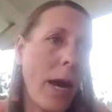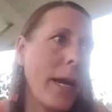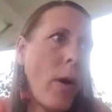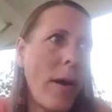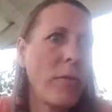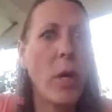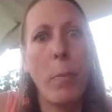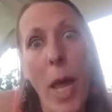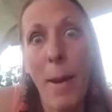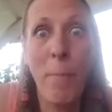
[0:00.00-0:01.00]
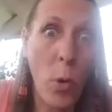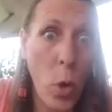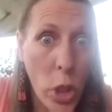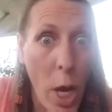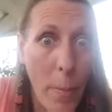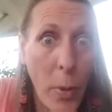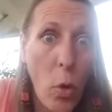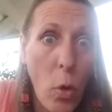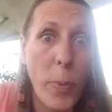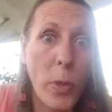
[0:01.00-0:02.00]
I don't have to apply more
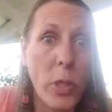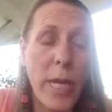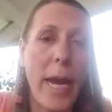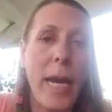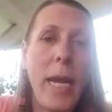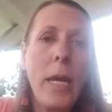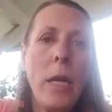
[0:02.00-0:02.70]
topical per se.